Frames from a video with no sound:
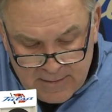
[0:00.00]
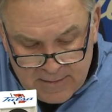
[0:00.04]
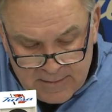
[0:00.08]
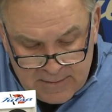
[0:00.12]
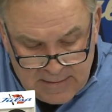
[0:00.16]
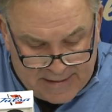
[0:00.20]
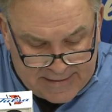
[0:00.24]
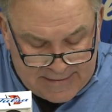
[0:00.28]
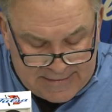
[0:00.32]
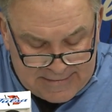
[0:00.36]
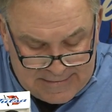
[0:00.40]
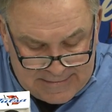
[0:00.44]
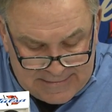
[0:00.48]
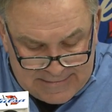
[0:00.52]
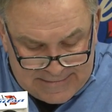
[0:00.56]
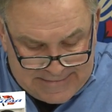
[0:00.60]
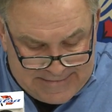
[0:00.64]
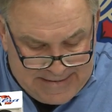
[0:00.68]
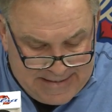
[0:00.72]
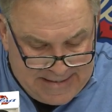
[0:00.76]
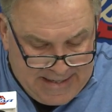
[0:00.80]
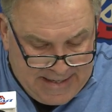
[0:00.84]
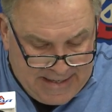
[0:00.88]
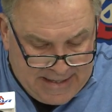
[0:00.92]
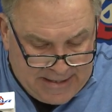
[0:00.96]
like
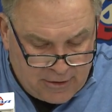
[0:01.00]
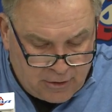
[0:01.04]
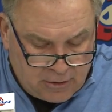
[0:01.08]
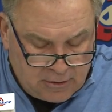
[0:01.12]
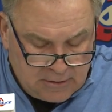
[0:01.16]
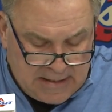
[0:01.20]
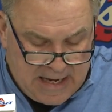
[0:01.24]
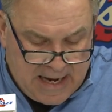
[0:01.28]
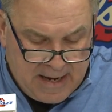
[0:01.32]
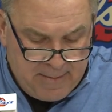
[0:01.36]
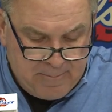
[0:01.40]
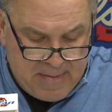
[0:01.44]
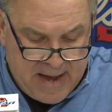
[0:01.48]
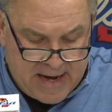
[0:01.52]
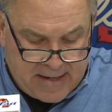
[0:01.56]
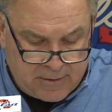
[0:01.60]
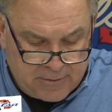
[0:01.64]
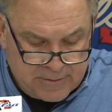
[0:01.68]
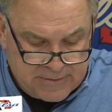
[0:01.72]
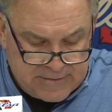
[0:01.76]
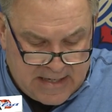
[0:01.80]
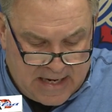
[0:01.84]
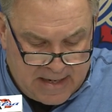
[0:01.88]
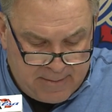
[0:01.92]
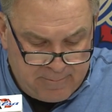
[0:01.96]
DN or
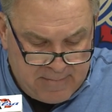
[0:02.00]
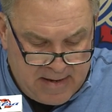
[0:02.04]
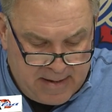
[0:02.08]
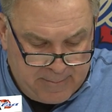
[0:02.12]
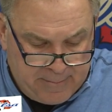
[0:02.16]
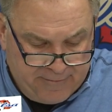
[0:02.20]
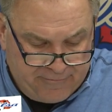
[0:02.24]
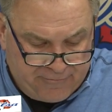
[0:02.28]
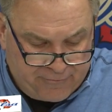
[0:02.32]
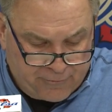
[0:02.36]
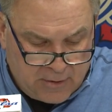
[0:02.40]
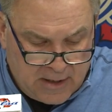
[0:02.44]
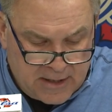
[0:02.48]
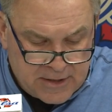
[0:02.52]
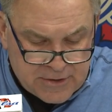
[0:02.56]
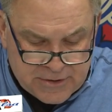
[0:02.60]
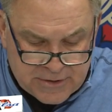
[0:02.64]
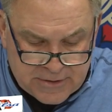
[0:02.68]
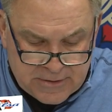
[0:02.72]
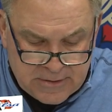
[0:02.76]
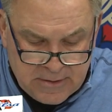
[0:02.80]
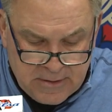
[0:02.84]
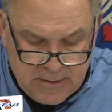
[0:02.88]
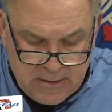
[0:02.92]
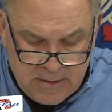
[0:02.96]
linebacker type maybe for
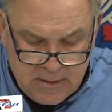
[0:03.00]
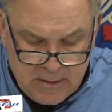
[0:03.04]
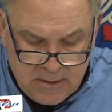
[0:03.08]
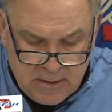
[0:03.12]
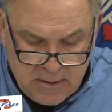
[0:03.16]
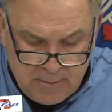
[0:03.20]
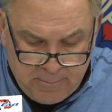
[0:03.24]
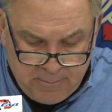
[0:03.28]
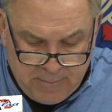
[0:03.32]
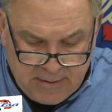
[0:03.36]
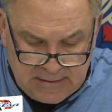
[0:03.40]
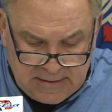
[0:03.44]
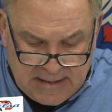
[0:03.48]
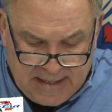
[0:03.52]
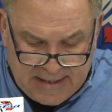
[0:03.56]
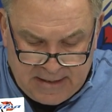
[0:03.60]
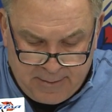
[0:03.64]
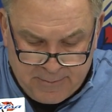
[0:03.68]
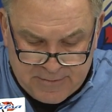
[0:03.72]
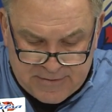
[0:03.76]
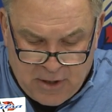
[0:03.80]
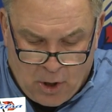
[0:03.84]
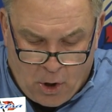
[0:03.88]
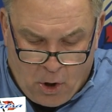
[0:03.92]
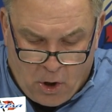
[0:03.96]
us. But like,
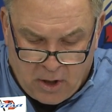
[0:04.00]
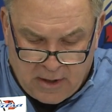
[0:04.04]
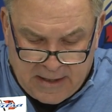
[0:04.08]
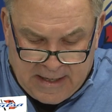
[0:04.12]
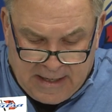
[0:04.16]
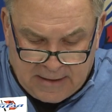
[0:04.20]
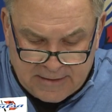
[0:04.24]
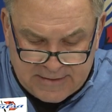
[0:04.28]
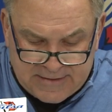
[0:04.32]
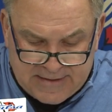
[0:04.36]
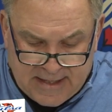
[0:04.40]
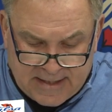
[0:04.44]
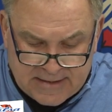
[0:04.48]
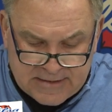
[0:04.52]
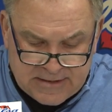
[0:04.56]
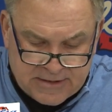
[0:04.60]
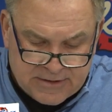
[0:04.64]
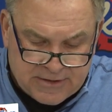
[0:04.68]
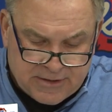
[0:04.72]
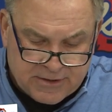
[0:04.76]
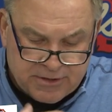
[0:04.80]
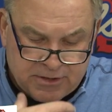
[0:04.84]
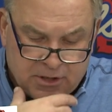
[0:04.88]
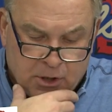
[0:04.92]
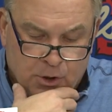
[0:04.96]
he was at Argyle,
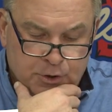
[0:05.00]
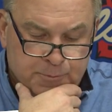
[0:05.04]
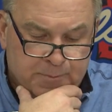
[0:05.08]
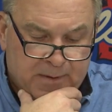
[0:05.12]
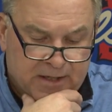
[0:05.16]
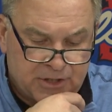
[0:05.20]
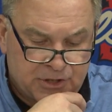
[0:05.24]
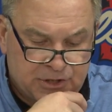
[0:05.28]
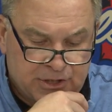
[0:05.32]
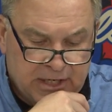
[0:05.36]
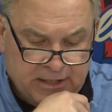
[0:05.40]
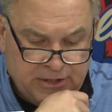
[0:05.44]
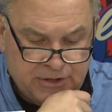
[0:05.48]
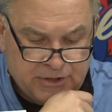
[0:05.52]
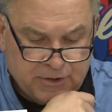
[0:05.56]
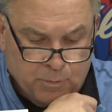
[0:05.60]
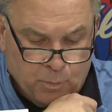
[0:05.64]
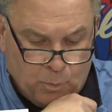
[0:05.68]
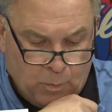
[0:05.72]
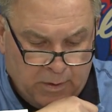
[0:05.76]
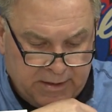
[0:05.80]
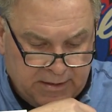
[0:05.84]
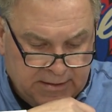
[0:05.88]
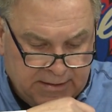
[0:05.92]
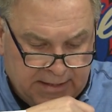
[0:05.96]
Texas. He's coached by
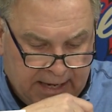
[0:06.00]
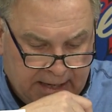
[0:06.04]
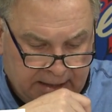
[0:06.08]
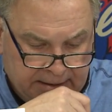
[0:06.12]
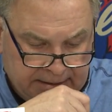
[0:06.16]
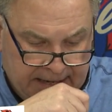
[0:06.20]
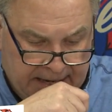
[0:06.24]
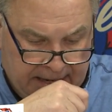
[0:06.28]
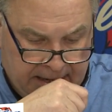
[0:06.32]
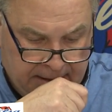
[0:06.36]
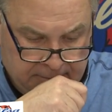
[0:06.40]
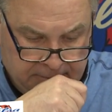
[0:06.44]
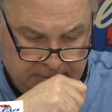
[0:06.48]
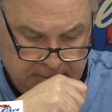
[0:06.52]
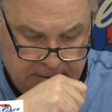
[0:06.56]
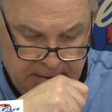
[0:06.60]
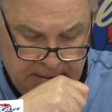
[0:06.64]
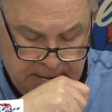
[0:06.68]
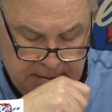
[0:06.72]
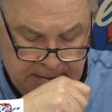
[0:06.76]
Jason Witten down there.